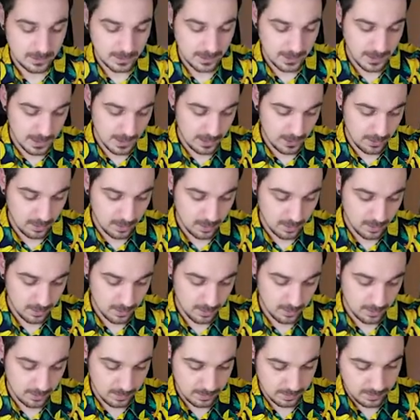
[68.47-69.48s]
There you go.
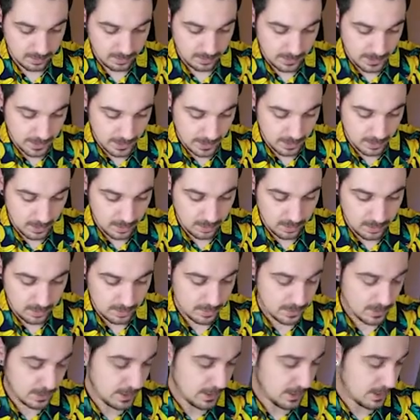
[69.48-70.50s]
There you go.
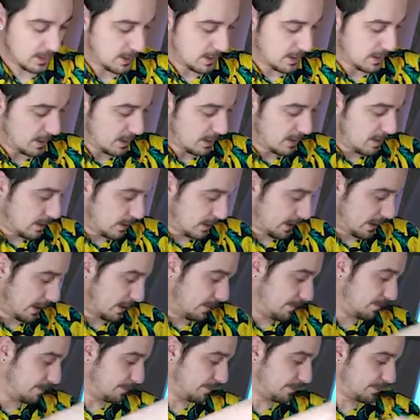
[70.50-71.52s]
Okay.
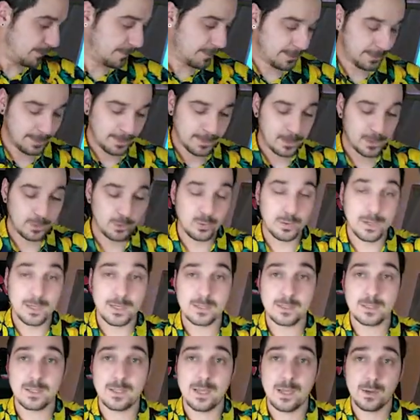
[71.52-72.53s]

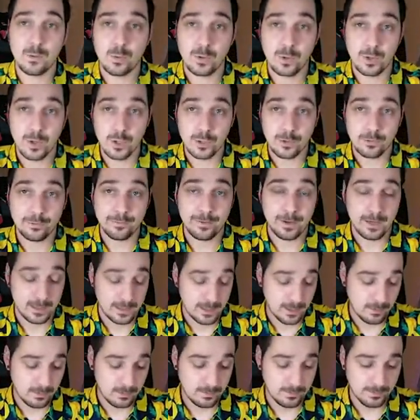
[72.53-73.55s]
Today's the day we're gonna find
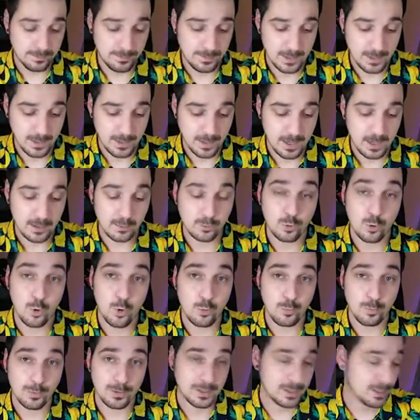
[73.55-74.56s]
out how to open